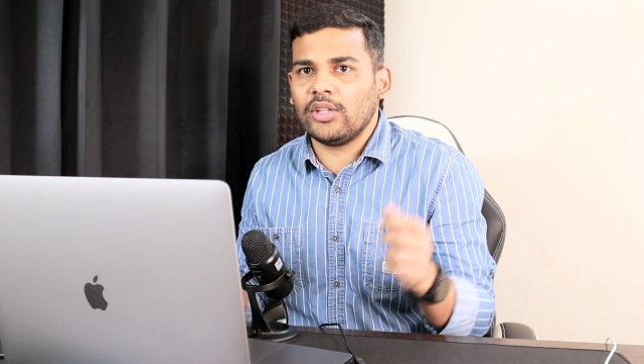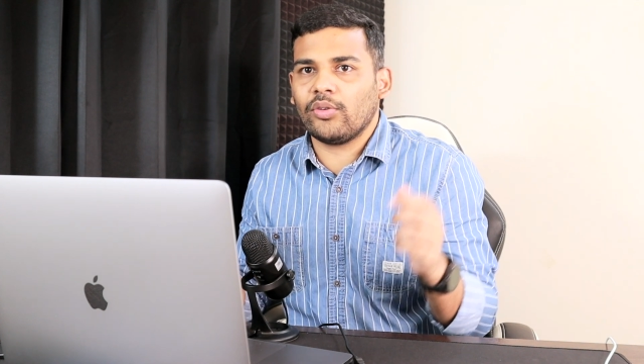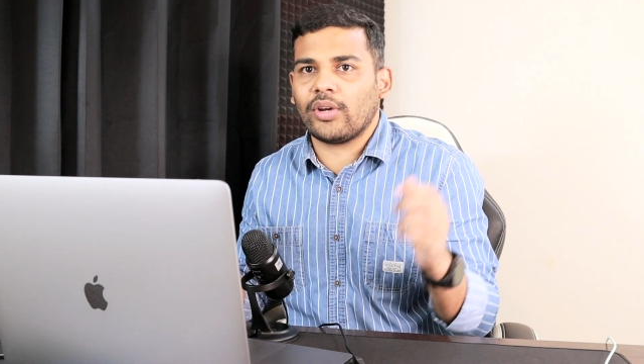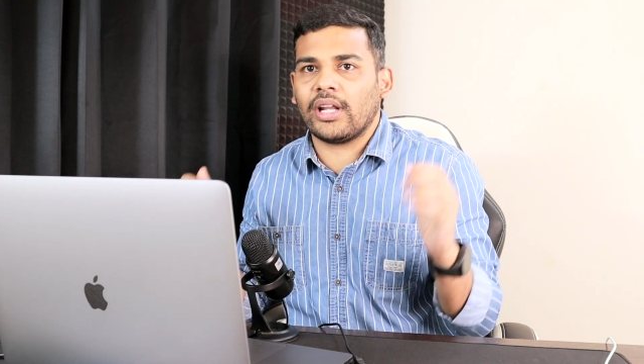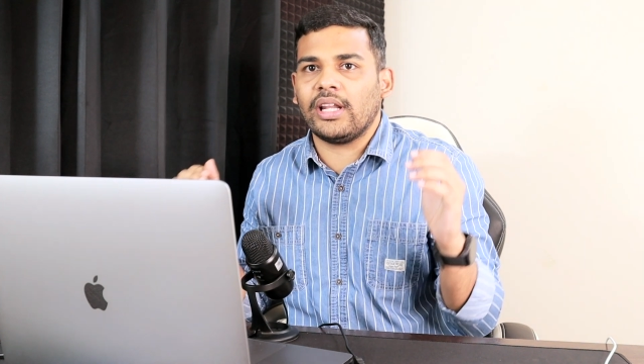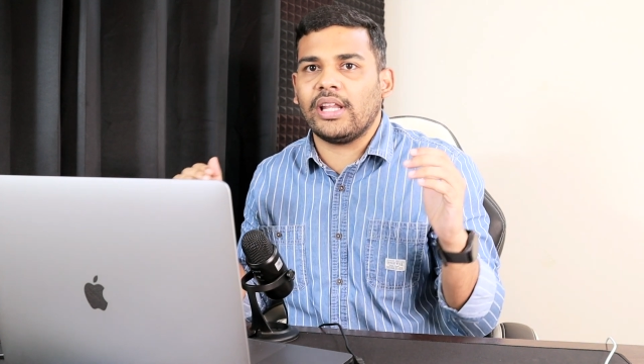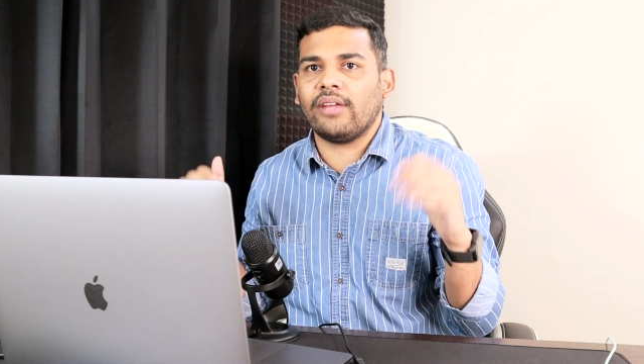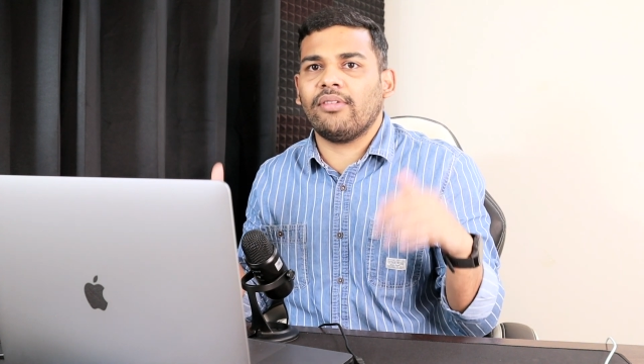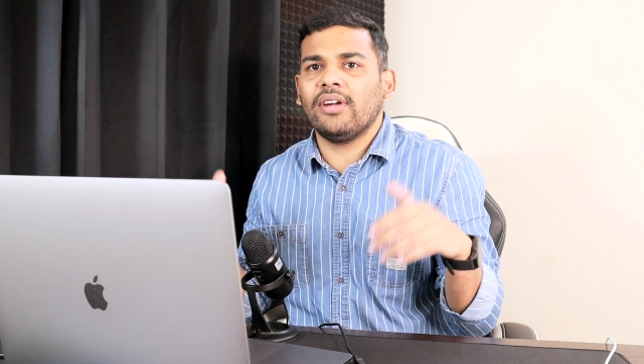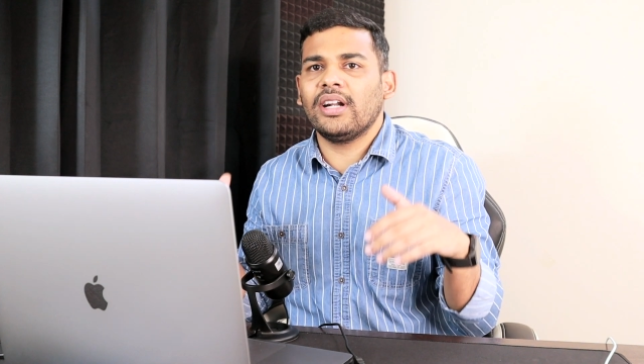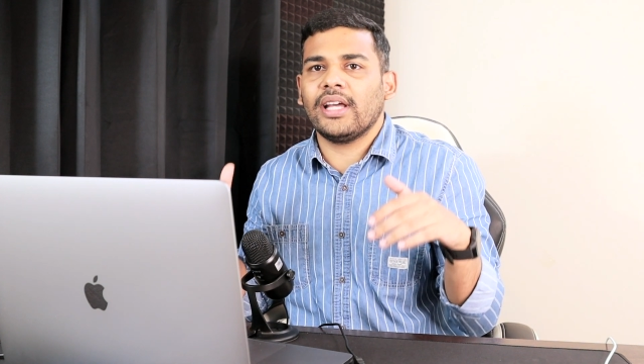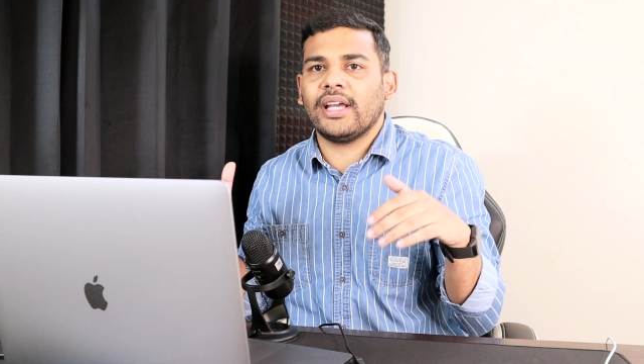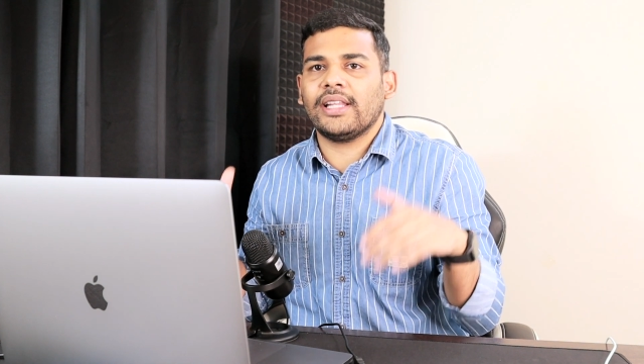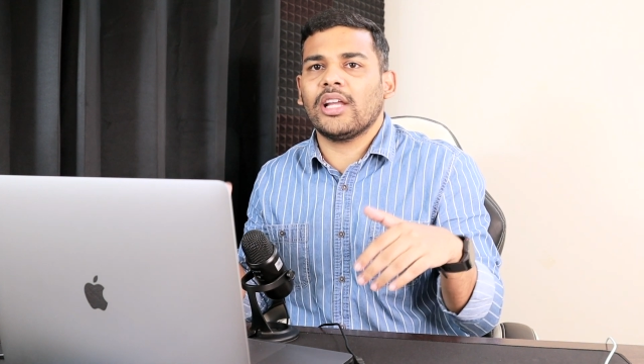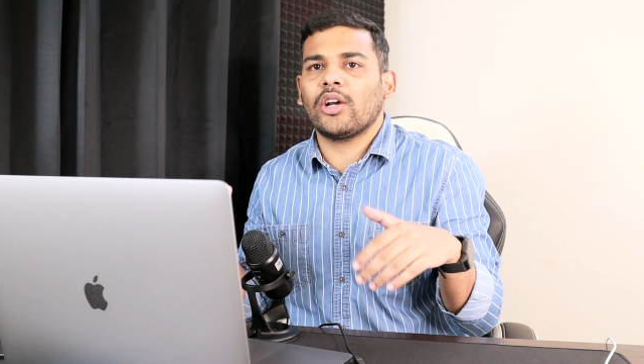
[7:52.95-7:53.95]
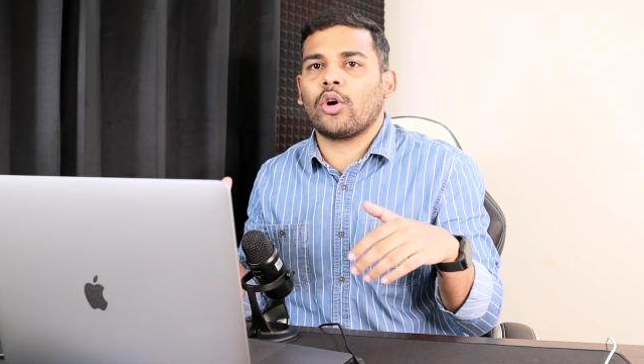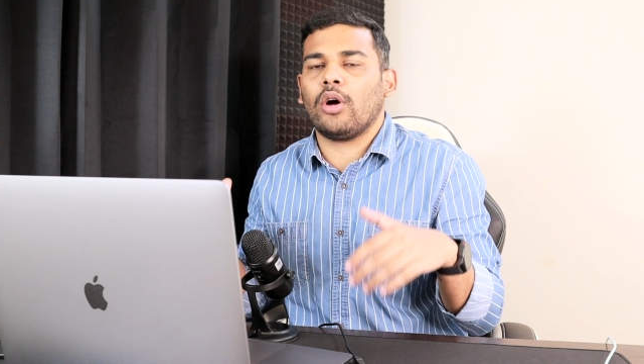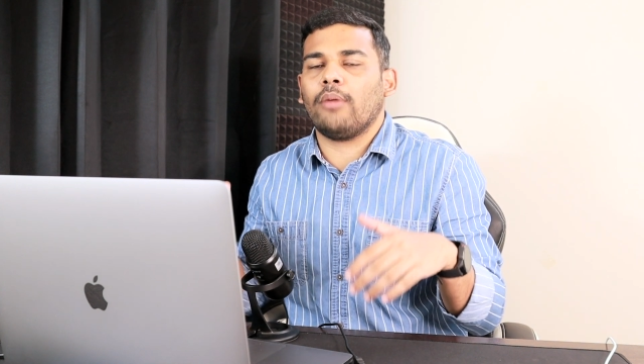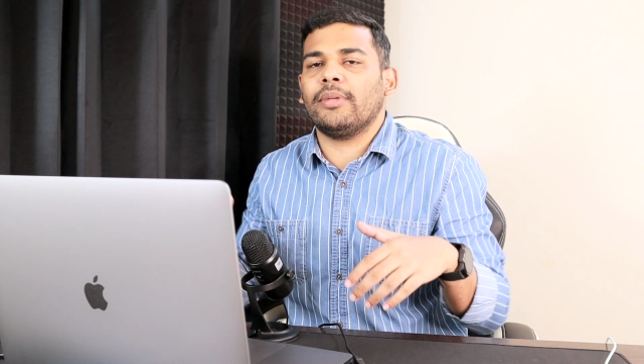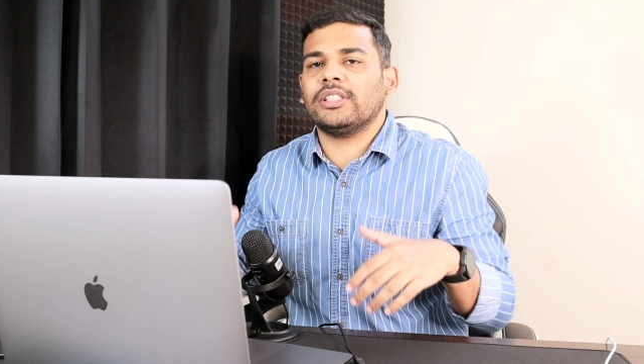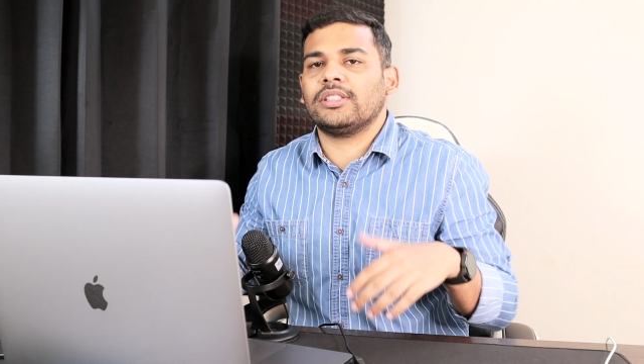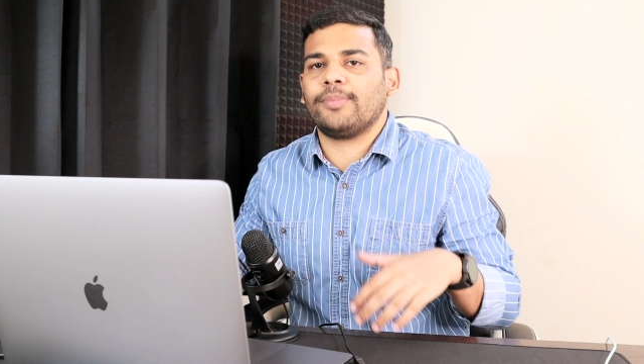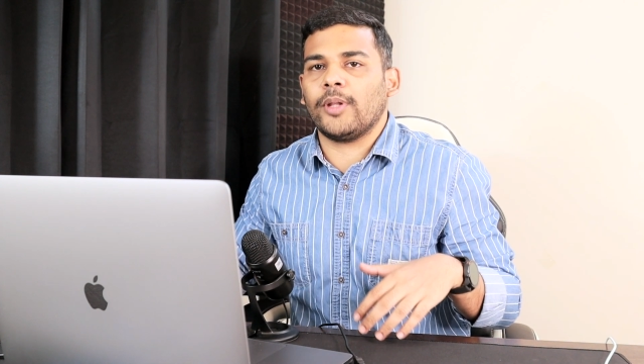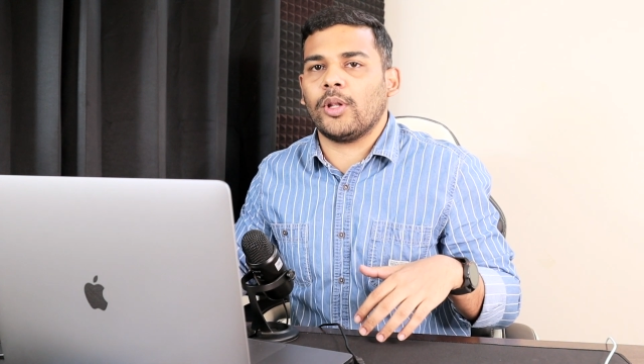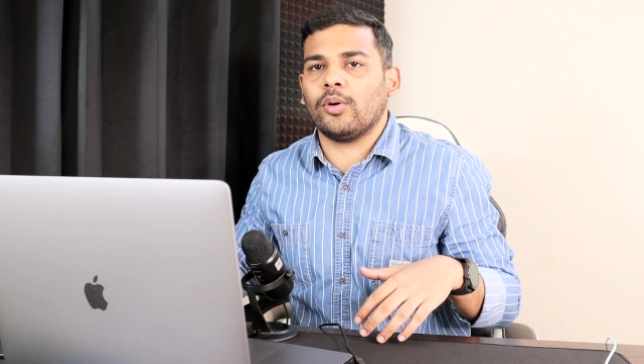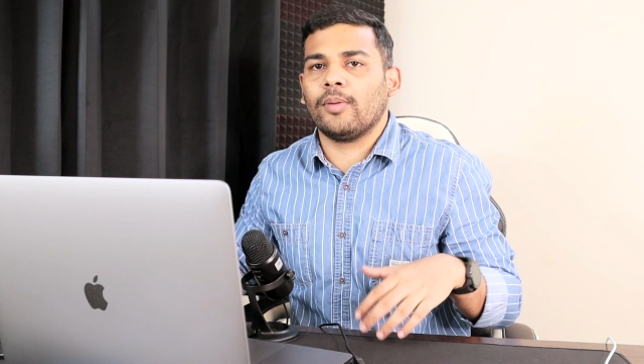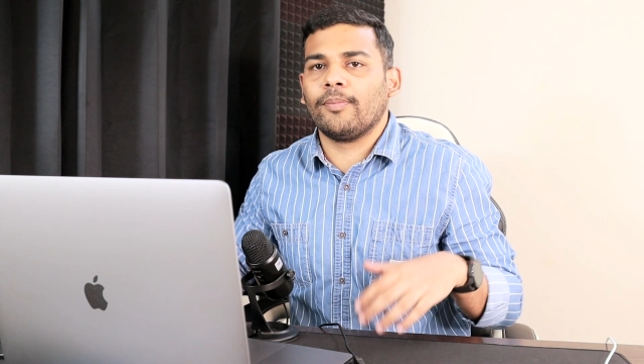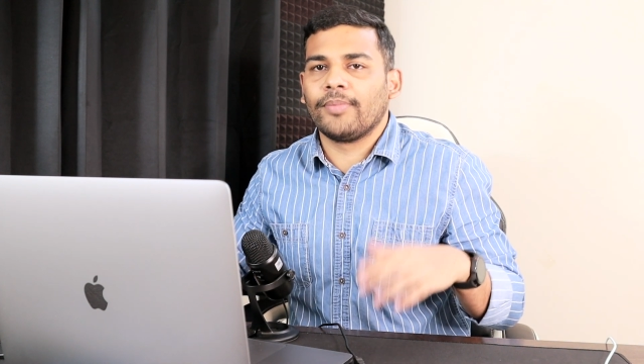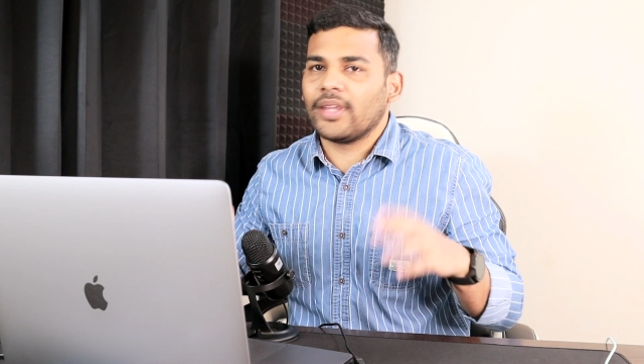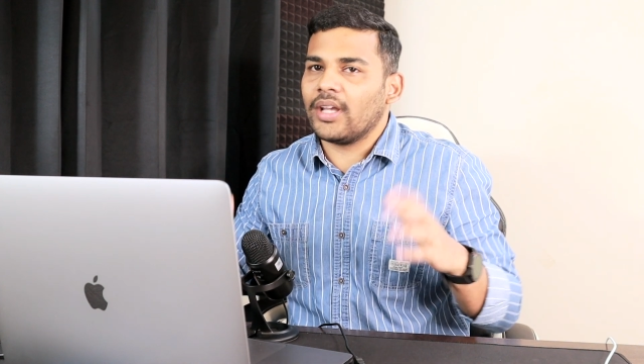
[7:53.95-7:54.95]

you can leave it in the comments below